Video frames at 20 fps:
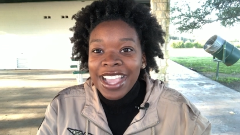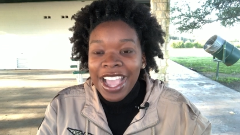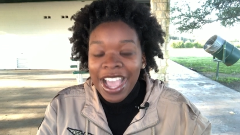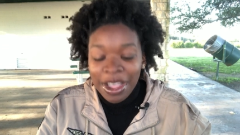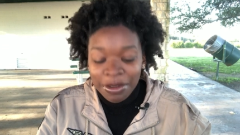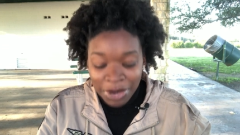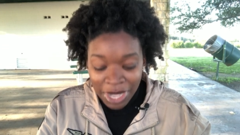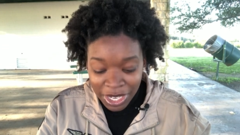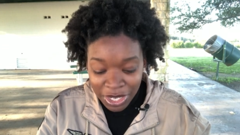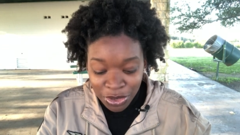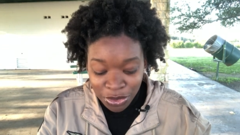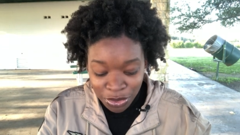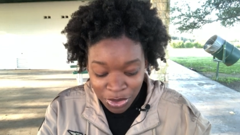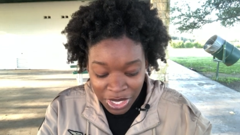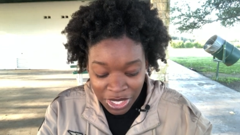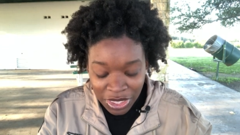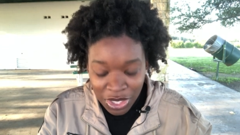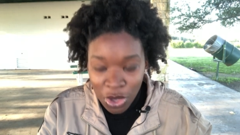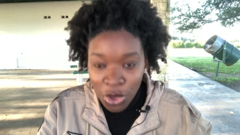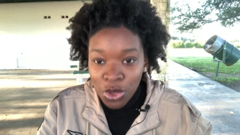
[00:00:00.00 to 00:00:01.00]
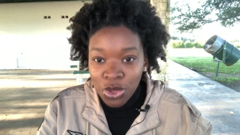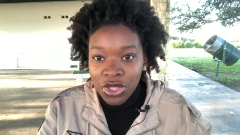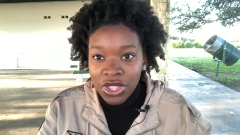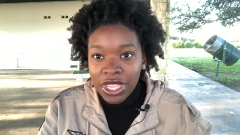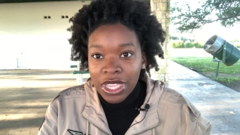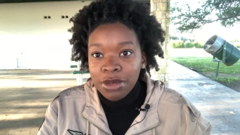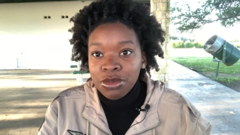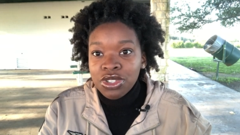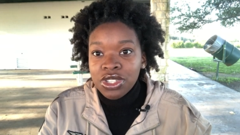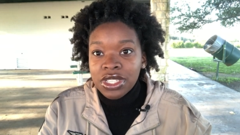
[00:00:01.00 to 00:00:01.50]
I'm not going to read the whole thing.
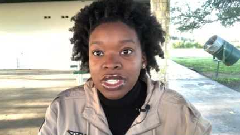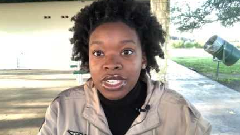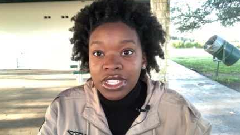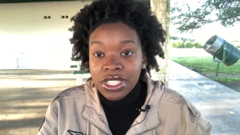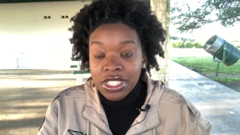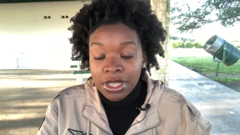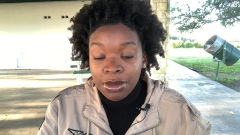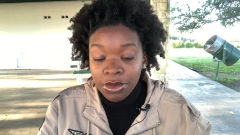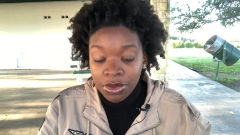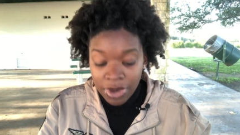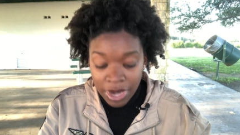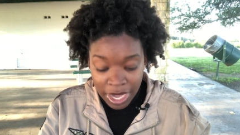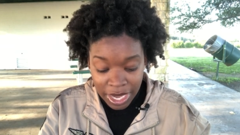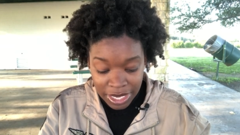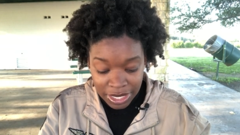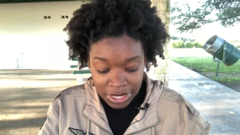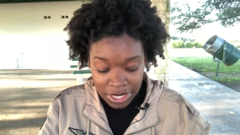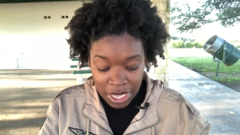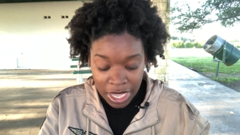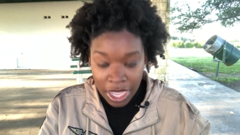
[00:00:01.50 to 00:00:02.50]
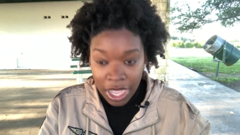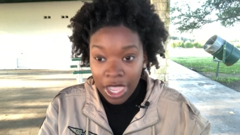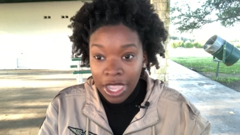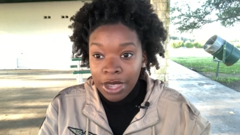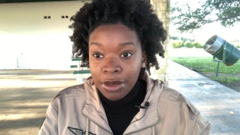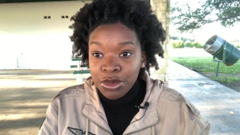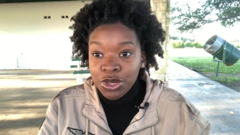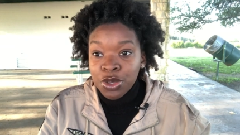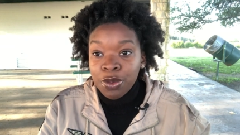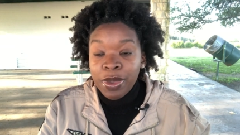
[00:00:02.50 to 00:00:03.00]
I'm just going to summarize. Um,
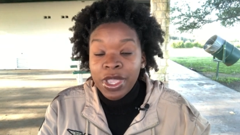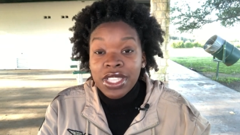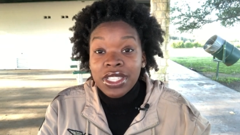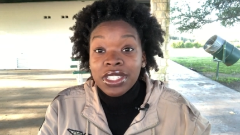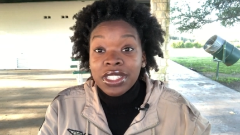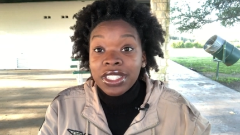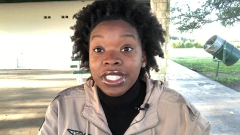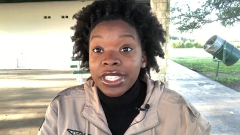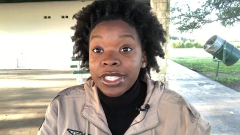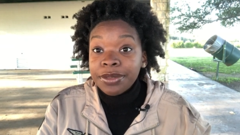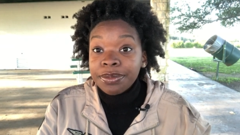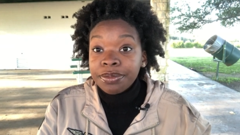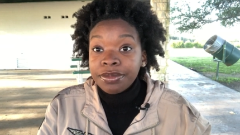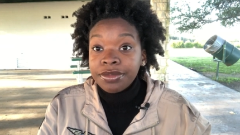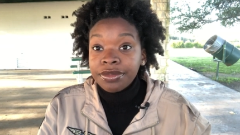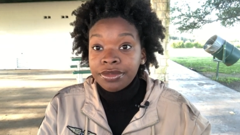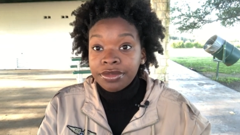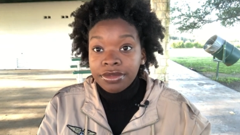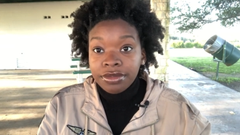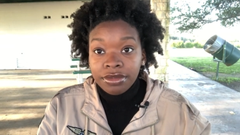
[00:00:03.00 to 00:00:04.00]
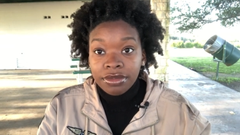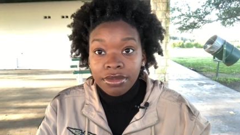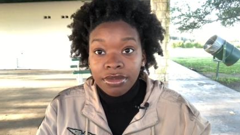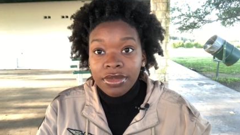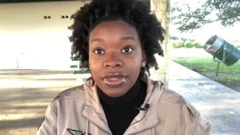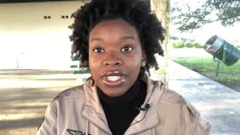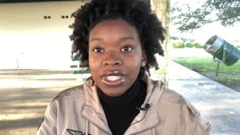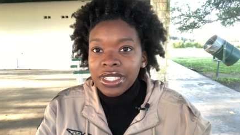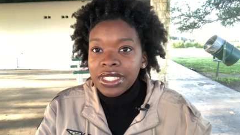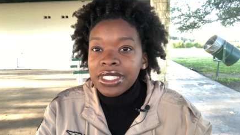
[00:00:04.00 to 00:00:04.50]
so basically,
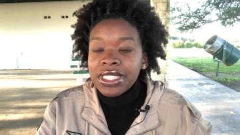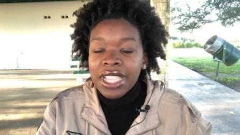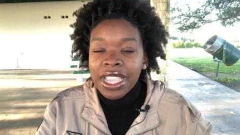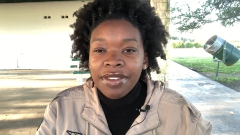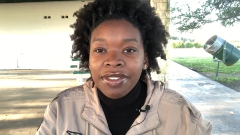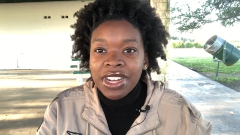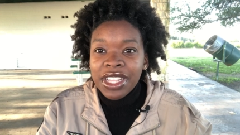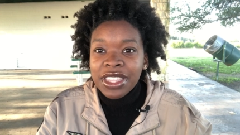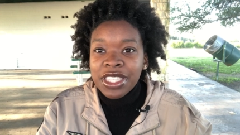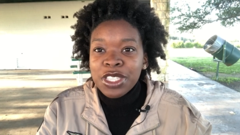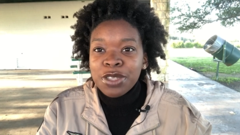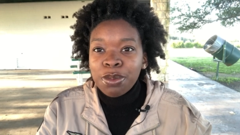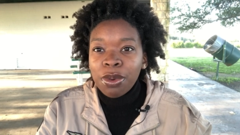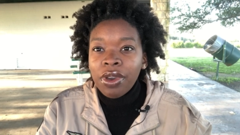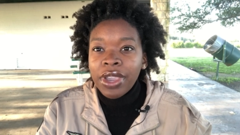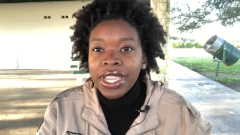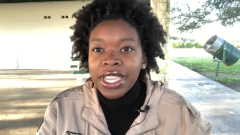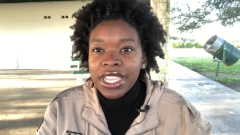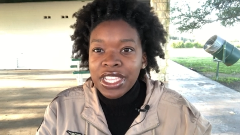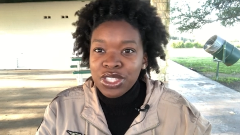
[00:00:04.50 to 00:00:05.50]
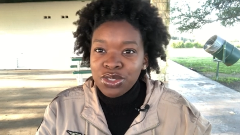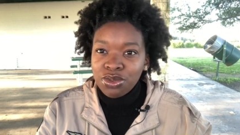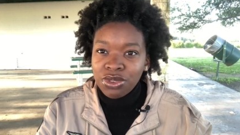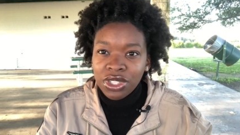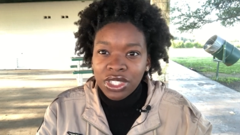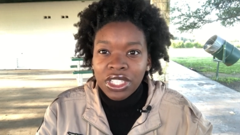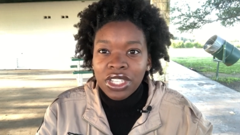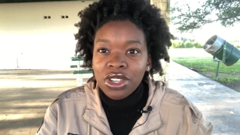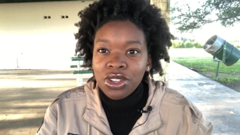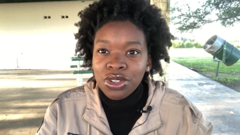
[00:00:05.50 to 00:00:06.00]
David at this point is
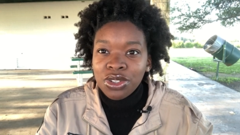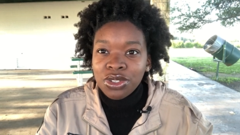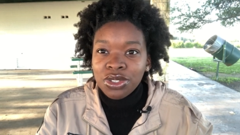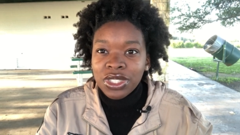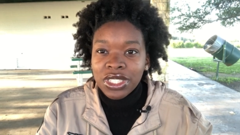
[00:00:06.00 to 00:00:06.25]
really old.